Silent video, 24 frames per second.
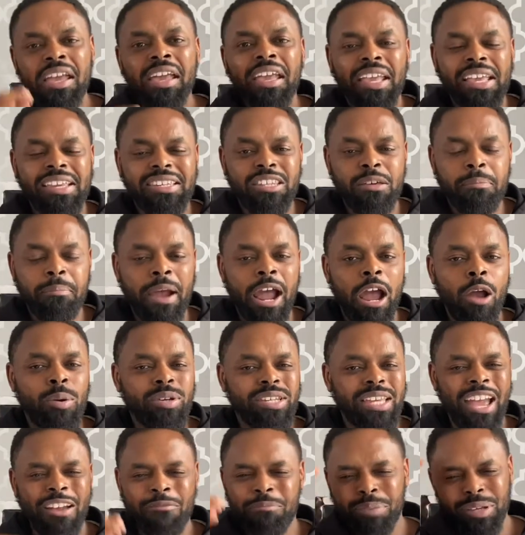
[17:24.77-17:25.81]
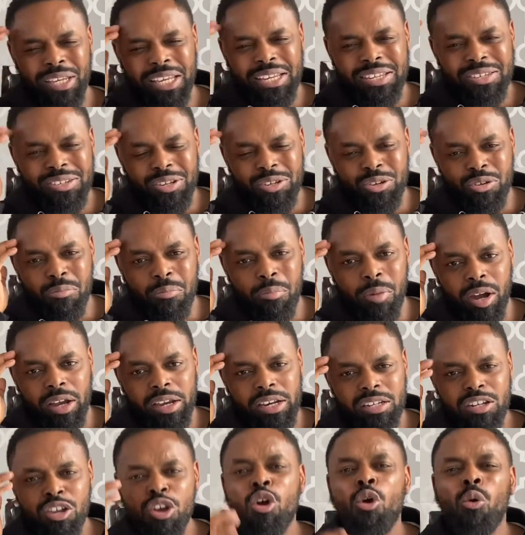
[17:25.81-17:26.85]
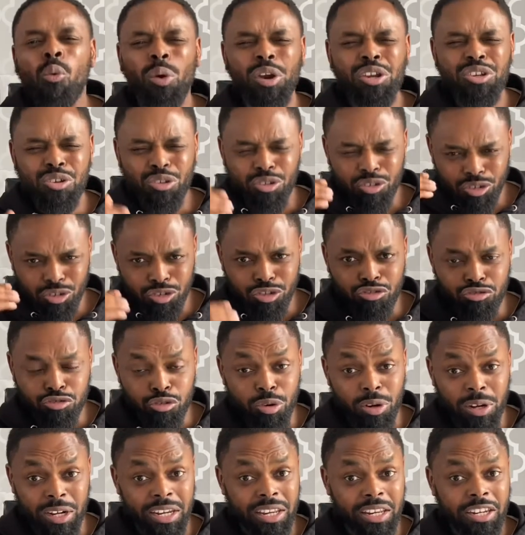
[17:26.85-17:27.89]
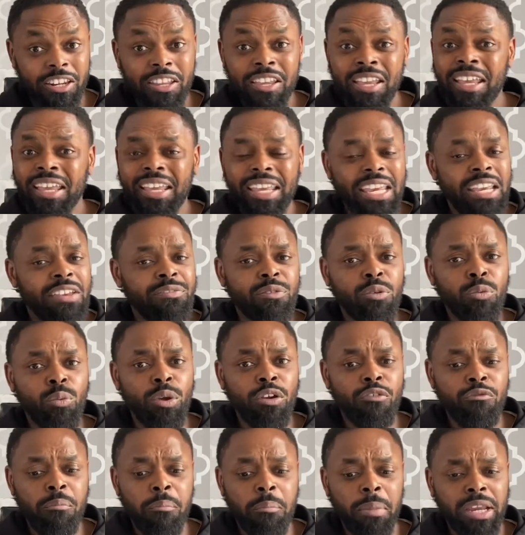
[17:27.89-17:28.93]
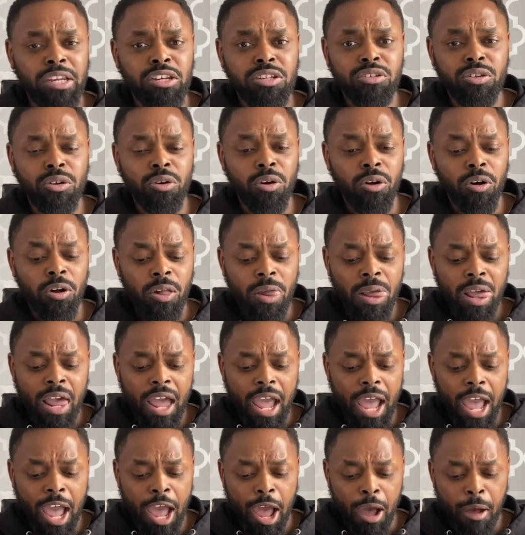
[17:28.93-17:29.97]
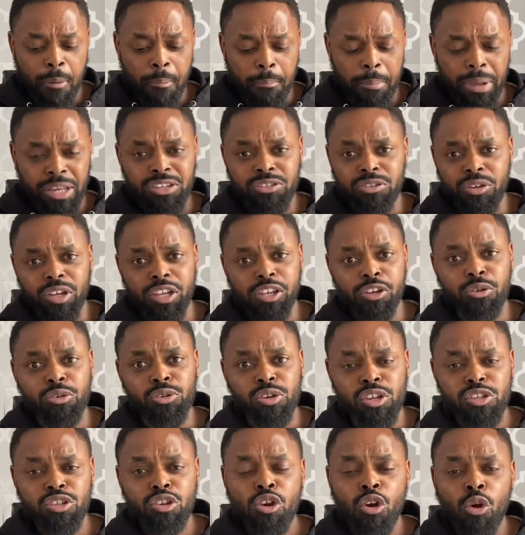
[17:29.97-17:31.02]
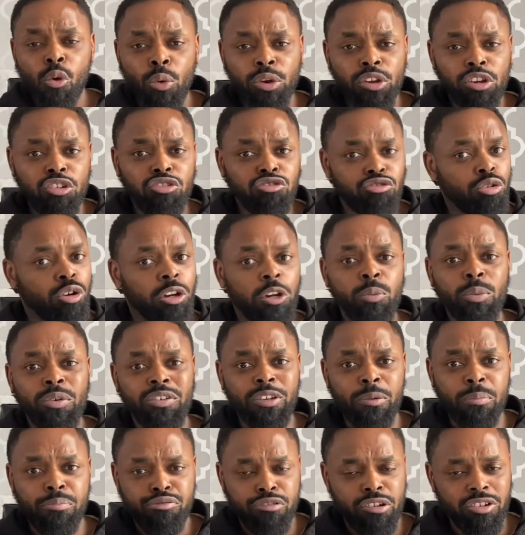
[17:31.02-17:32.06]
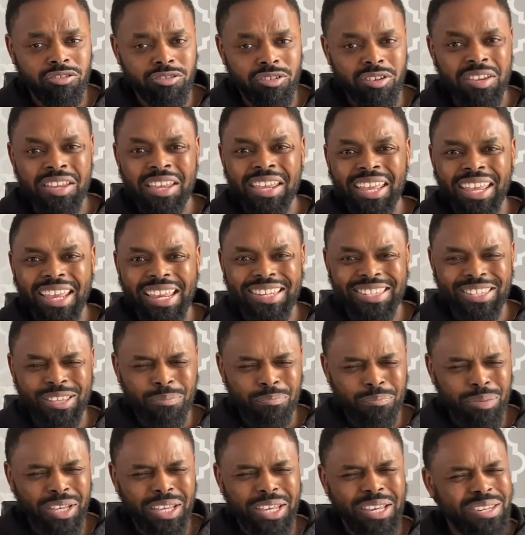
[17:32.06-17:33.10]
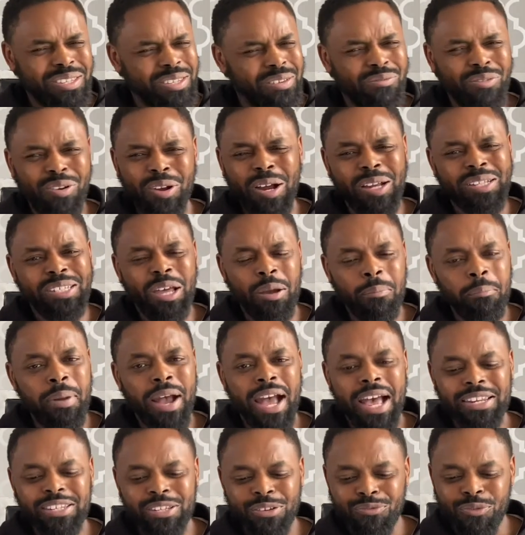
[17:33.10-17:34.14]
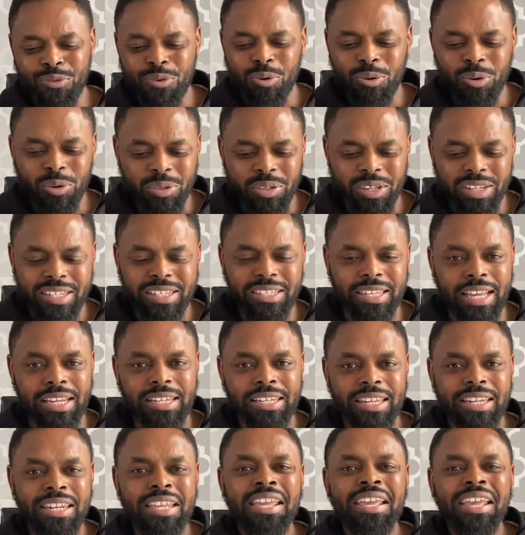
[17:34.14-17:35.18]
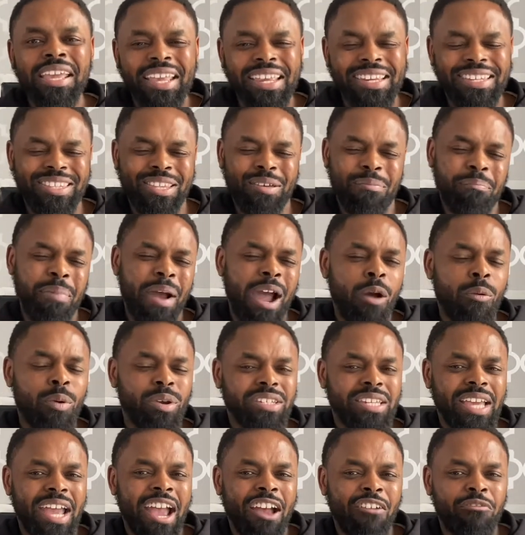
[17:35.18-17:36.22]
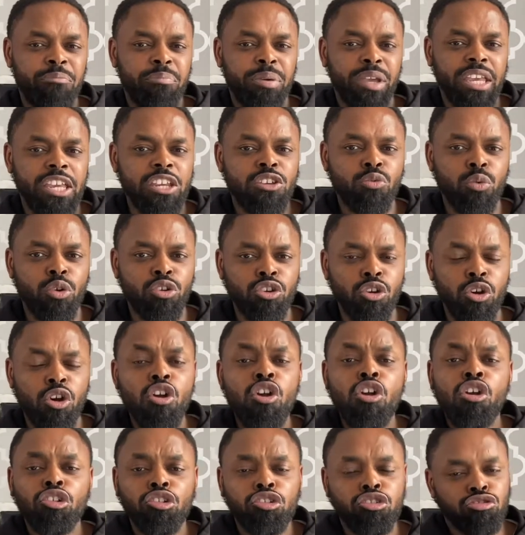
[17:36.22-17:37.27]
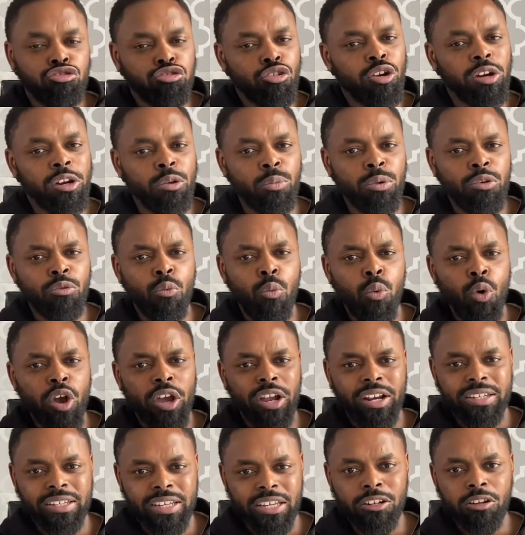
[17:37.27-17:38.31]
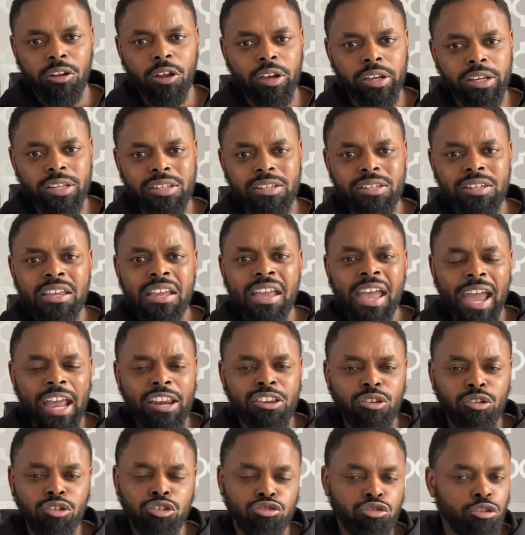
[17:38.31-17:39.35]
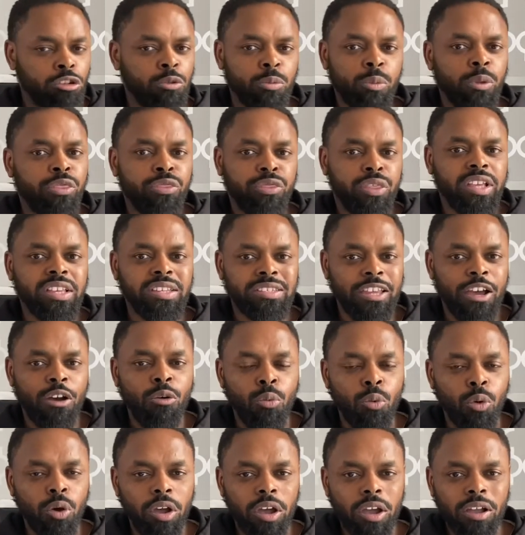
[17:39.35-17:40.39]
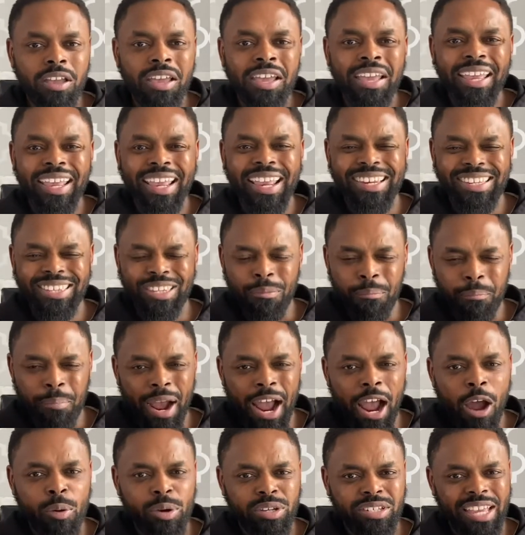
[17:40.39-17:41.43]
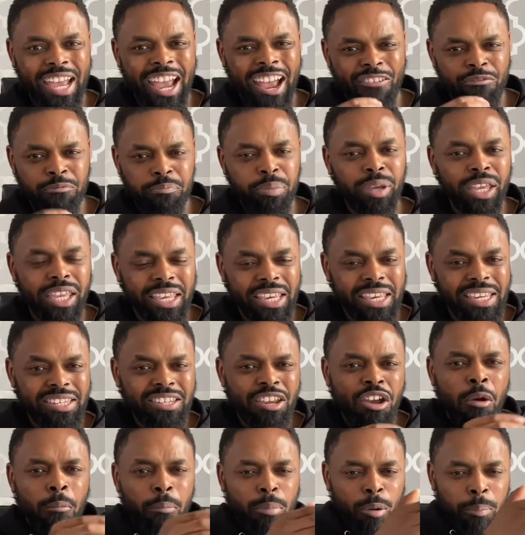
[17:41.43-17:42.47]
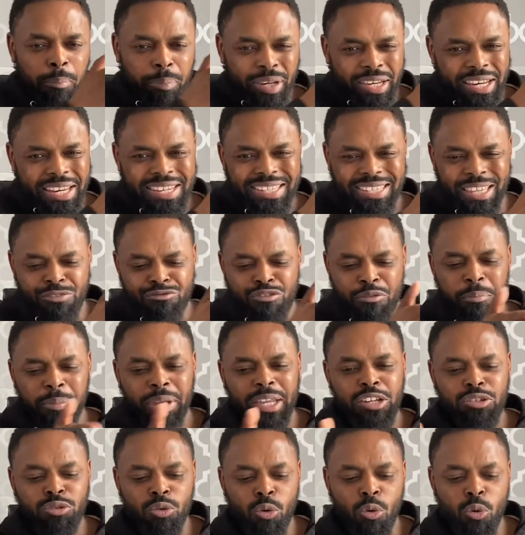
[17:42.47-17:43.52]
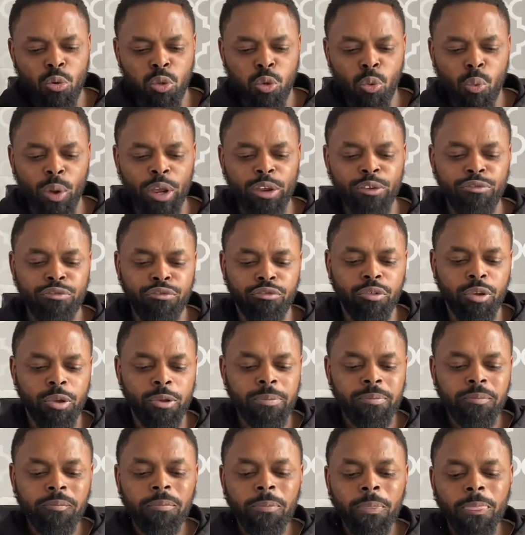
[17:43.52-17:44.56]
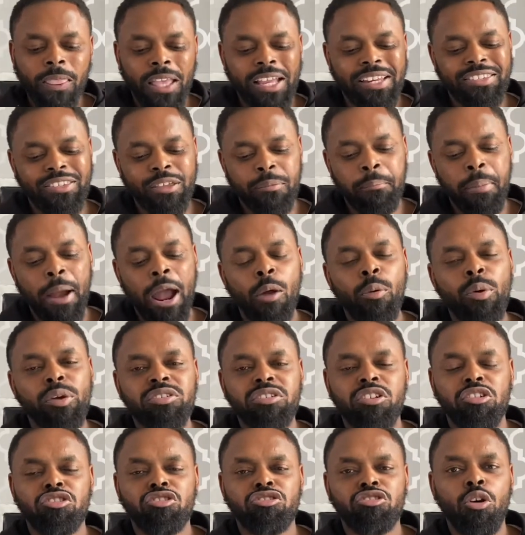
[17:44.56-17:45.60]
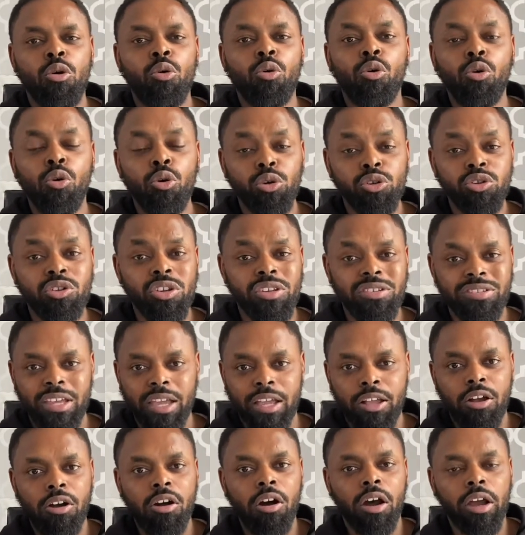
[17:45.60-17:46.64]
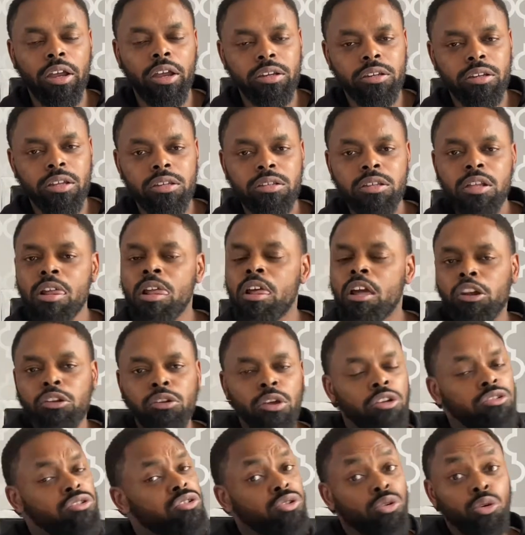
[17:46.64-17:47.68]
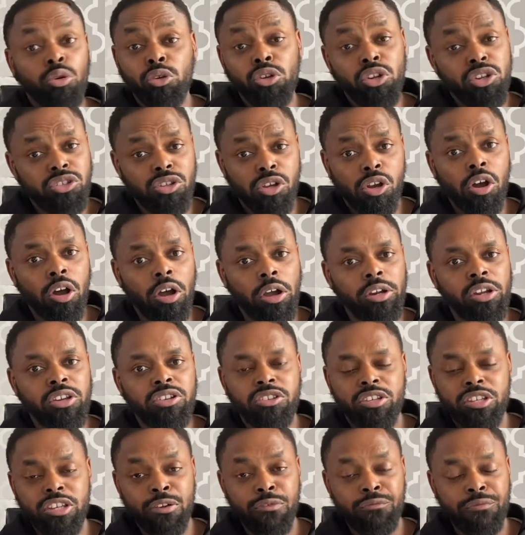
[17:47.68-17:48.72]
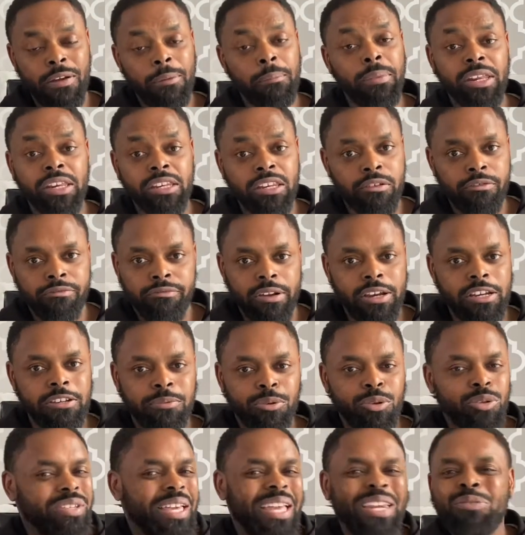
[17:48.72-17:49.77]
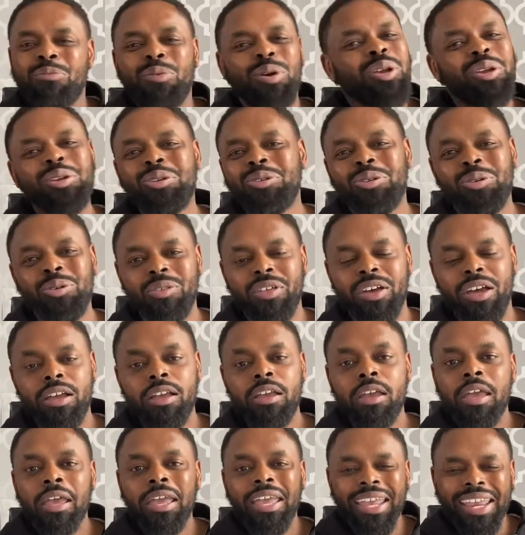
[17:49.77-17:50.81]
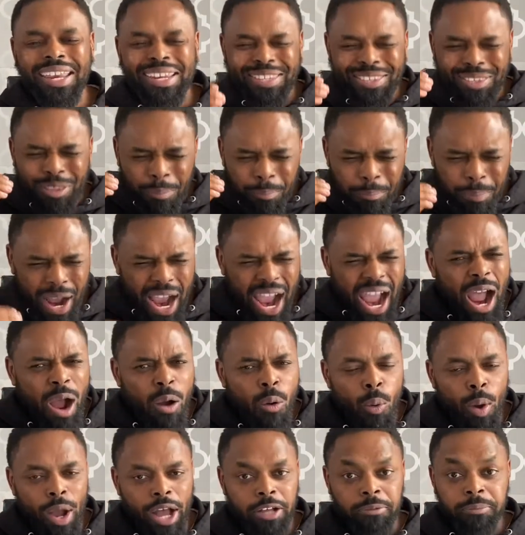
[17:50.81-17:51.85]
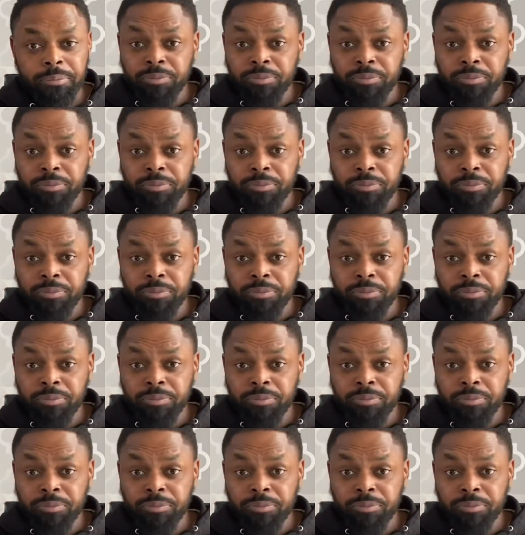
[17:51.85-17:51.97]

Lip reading: It's the power to have peace in your mind when you're struggling, even with mental illness, when you're struggling with depression. It's the peace of God that passes all understanding. It's the power to have peace when you're struggling with work deadlines and you're struggling with things at work. It's the power to have peace, but peace that remains all the way through. It's the power to show goodness and kindness, not just goodness and kindness to your family and your friends, because anyone can do that. It's the power